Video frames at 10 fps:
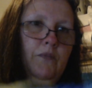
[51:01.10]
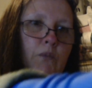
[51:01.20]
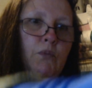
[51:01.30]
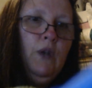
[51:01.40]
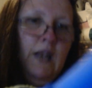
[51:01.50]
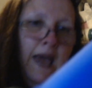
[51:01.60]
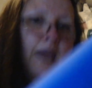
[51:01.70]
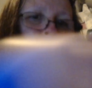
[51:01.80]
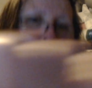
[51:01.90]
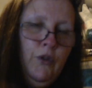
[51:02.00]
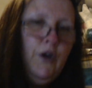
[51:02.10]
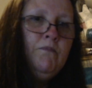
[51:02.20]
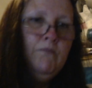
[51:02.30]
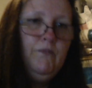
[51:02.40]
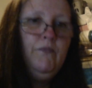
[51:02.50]
But label them.
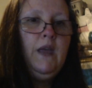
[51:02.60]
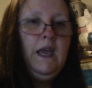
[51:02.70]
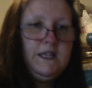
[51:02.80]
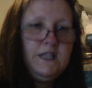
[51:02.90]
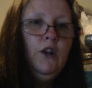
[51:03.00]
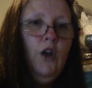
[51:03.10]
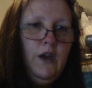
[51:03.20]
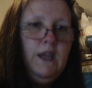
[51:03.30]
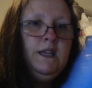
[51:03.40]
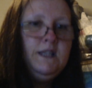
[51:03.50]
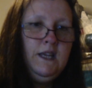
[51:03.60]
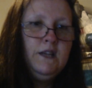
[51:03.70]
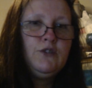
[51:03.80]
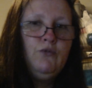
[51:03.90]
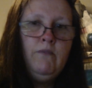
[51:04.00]
It's a lot easier
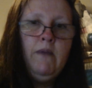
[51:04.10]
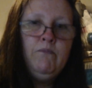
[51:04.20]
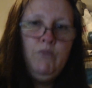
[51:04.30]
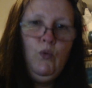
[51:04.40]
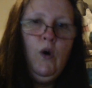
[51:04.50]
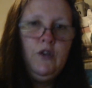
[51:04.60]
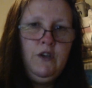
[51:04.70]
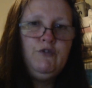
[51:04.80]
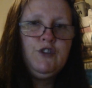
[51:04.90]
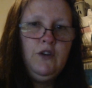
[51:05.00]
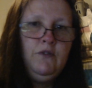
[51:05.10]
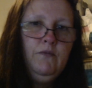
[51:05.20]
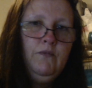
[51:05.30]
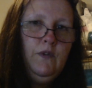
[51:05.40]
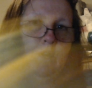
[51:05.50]
to remember what you've done.
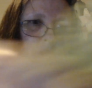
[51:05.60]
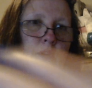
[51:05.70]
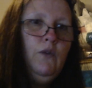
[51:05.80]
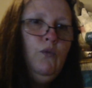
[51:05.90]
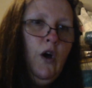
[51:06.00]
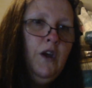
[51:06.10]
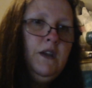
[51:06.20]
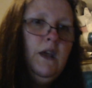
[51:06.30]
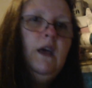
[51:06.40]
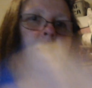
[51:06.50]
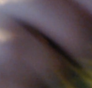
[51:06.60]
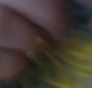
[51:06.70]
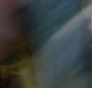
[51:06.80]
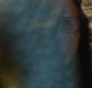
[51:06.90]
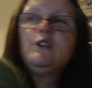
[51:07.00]
Right.
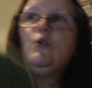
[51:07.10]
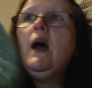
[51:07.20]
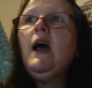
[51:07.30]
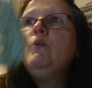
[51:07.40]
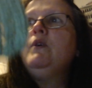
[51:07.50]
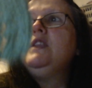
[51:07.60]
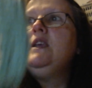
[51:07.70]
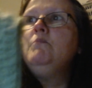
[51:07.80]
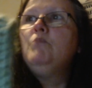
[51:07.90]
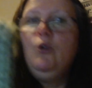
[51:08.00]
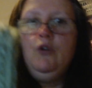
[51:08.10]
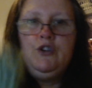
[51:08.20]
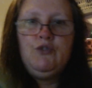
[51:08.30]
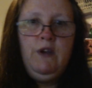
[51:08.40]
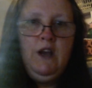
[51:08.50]
This square with the
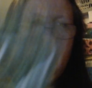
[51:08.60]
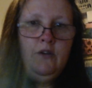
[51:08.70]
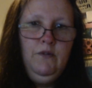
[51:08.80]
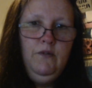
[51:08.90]
embroidery on